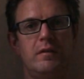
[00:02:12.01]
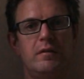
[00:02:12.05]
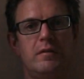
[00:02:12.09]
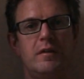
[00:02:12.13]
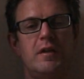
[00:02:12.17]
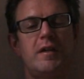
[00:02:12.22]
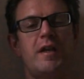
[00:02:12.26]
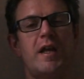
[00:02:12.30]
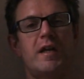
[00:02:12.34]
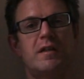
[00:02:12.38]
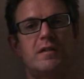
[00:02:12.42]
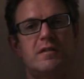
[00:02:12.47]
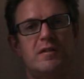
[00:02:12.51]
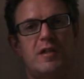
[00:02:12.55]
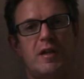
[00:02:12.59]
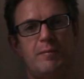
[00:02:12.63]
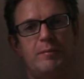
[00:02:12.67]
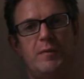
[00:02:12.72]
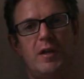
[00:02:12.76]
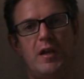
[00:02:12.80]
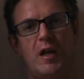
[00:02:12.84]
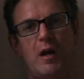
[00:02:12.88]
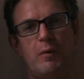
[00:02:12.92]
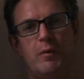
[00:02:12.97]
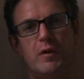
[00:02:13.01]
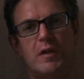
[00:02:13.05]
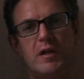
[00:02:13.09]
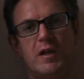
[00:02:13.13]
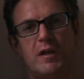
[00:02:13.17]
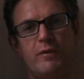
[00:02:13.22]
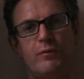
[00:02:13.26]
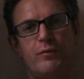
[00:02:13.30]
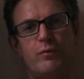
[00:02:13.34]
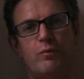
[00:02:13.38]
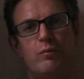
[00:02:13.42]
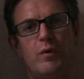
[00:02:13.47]
The next tip that I would
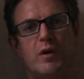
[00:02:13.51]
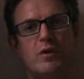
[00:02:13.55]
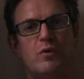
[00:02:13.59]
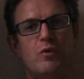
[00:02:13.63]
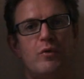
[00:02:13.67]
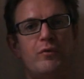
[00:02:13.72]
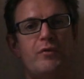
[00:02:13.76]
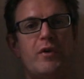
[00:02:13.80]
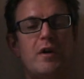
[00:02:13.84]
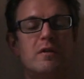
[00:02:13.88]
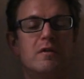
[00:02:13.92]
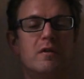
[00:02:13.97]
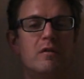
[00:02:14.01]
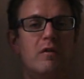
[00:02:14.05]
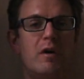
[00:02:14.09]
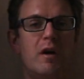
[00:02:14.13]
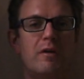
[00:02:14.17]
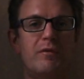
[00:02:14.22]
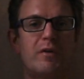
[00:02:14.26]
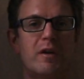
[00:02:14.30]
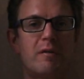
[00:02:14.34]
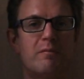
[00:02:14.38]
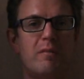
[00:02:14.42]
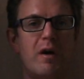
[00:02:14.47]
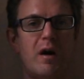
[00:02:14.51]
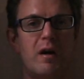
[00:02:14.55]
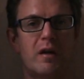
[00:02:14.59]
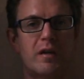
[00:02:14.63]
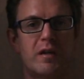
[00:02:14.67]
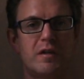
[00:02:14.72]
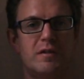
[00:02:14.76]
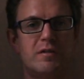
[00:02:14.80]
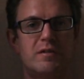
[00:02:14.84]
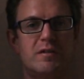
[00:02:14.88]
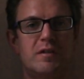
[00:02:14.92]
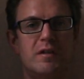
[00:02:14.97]
give when you're photographing
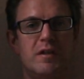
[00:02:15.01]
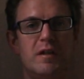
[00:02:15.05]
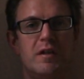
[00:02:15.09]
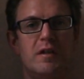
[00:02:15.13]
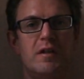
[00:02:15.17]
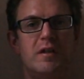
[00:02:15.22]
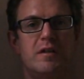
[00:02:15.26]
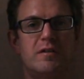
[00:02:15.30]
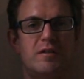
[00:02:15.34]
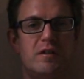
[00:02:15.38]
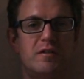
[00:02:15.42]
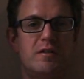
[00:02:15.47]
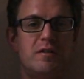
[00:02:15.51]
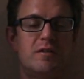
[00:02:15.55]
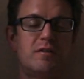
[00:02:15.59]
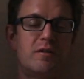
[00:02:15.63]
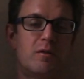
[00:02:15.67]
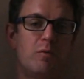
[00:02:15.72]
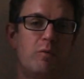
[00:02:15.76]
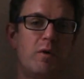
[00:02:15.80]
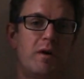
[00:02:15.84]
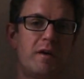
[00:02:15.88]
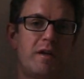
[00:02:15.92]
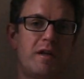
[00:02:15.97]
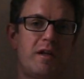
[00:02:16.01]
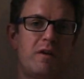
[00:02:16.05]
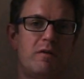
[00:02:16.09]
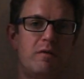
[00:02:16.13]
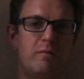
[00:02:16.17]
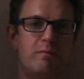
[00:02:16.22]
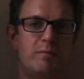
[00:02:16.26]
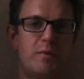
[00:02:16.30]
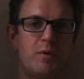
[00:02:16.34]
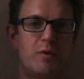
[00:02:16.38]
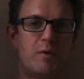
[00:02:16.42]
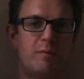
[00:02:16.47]
markets, such as the one here
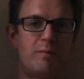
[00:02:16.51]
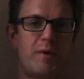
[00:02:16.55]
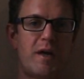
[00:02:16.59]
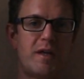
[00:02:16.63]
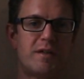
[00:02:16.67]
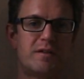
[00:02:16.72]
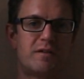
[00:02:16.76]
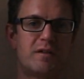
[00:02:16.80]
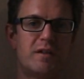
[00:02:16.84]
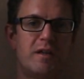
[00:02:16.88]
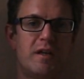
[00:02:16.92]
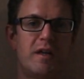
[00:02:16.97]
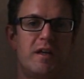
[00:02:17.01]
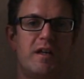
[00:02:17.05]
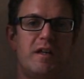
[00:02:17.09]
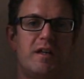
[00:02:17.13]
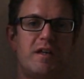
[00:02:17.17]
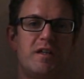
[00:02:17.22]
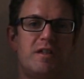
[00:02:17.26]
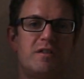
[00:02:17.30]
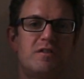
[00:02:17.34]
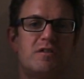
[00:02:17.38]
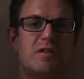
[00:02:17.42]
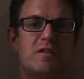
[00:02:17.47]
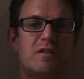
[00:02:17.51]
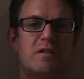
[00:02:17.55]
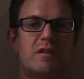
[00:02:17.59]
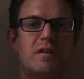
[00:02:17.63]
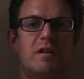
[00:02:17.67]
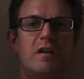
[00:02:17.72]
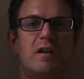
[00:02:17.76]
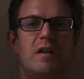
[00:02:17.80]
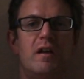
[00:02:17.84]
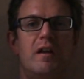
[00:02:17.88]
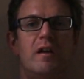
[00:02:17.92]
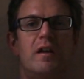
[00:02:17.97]
in Budapest, is just
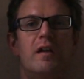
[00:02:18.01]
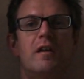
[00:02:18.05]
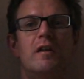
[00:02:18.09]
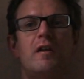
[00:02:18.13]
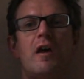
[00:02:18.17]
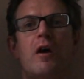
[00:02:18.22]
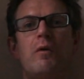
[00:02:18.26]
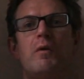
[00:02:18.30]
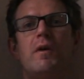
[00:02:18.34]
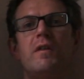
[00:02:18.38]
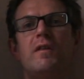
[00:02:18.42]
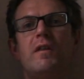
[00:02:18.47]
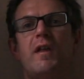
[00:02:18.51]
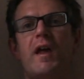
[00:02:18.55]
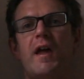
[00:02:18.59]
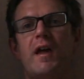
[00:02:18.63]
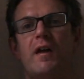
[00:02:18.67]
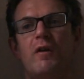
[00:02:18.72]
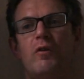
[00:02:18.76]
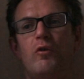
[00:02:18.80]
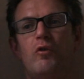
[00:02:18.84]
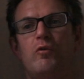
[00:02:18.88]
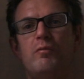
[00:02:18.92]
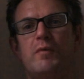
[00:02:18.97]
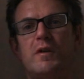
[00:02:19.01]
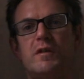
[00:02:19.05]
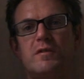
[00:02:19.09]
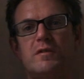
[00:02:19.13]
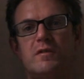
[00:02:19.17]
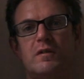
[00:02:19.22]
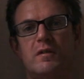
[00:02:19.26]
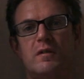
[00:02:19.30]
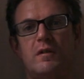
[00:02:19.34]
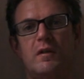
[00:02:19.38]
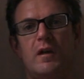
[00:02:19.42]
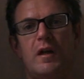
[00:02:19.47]
go in there
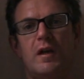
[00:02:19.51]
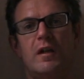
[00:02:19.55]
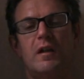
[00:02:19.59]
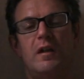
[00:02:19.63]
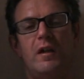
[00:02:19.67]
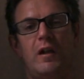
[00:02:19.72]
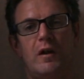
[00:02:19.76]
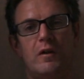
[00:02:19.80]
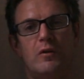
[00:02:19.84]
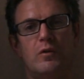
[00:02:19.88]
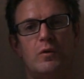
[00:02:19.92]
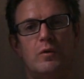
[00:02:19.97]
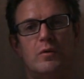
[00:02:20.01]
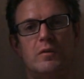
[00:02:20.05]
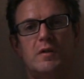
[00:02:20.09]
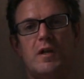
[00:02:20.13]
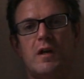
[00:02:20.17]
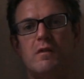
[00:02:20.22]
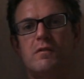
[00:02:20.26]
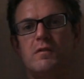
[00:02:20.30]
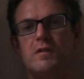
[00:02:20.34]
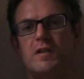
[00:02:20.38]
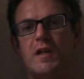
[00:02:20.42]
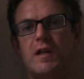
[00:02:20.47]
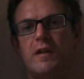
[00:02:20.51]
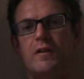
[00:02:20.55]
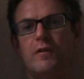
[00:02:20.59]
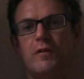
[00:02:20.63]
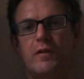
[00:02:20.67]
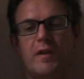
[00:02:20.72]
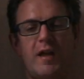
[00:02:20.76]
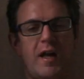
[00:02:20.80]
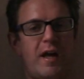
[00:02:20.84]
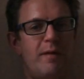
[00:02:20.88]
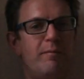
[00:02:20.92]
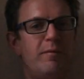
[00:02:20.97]
almost like a local. Don't take
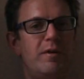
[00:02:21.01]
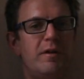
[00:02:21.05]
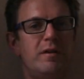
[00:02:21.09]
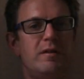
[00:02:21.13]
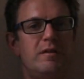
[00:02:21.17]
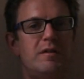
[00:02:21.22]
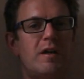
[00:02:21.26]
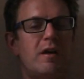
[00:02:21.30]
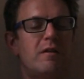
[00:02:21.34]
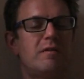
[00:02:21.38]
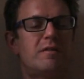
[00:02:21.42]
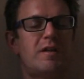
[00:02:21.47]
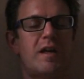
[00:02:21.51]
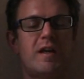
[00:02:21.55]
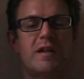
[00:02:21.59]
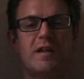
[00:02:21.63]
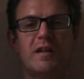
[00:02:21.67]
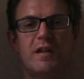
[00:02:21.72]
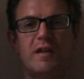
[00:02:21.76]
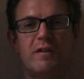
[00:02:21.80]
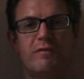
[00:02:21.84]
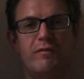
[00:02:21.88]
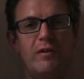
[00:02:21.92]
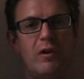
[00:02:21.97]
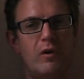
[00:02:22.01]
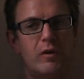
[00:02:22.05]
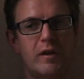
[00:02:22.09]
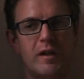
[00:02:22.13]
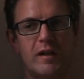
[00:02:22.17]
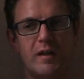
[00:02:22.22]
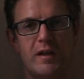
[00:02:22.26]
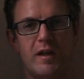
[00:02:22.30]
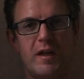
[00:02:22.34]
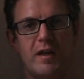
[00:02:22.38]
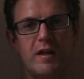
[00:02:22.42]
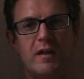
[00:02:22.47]
your camera, don't take any
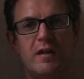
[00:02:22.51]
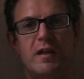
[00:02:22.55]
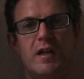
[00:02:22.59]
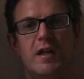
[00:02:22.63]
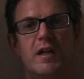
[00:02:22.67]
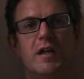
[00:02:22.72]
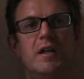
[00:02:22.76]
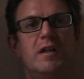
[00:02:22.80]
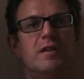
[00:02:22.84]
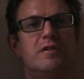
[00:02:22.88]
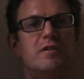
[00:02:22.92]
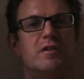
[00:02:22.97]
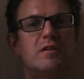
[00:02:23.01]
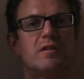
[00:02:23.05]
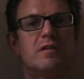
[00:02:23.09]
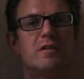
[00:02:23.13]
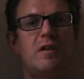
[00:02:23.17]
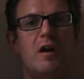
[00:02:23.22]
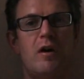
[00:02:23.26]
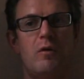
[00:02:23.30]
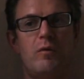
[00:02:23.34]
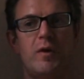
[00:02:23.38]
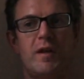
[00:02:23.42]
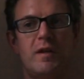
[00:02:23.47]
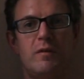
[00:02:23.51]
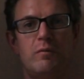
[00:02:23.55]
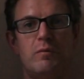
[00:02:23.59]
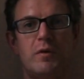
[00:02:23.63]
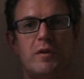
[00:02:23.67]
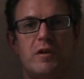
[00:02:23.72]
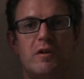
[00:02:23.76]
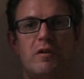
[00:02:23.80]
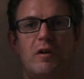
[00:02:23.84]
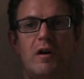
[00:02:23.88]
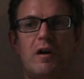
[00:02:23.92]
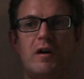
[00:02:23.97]
vlogging gear. Just go in
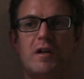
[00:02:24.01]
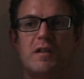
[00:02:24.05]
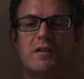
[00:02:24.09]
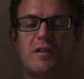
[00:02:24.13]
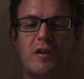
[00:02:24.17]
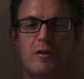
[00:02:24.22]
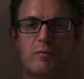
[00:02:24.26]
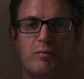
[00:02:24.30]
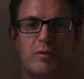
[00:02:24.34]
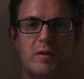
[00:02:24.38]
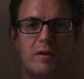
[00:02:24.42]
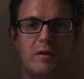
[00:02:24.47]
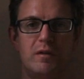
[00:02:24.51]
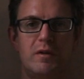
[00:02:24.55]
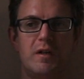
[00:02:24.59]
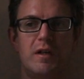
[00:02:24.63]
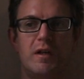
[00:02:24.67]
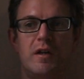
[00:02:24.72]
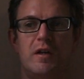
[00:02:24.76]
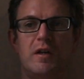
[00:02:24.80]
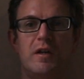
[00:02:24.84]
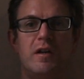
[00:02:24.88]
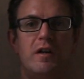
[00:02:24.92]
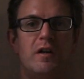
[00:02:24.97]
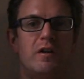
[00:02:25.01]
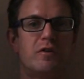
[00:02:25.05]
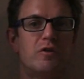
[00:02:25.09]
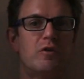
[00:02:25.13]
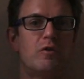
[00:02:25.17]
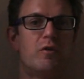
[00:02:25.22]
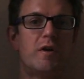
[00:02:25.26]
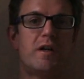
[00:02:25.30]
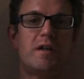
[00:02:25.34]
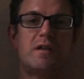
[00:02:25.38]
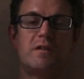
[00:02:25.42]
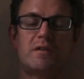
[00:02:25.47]
with your eyes open and
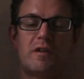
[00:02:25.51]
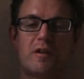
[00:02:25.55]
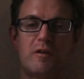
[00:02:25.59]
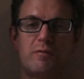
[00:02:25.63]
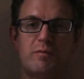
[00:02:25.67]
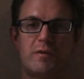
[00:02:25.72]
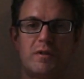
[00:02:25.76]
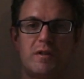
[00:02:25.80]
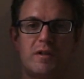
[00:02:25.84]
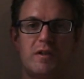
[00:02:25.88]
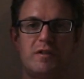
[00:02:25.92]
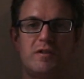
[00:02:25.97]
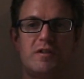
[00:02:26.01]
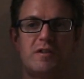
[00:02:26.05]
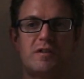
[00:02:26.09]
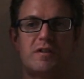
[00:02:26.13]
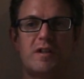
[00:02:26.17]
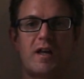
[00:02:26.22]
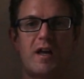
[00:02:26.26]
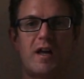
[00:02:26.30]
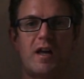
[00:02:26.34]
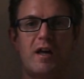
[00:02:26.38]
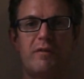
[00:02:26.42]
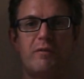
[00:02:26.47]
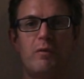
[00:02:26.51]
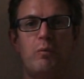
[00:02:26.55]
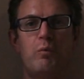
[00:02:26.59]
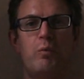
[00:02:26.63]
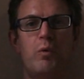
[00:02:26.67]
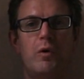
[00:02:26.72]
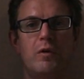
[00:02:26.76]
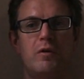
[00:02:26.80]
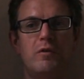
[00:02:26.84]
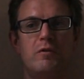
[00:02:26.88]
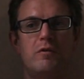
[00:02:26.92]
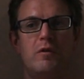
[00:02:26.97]
your ears open and just have a
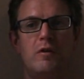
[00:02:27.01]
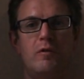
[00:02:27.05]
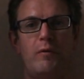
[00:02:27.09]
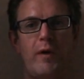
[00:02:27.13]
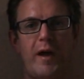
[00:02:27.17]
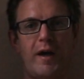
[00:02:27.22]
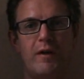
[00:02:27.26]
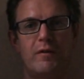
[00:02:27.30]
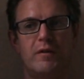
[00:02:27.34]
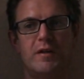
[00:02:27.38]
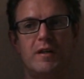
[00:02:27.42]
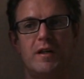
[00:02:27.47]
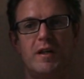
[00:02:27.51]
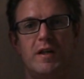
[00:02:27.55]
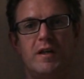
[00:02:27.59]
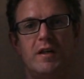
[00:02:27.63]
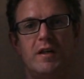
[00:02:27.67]
wander around.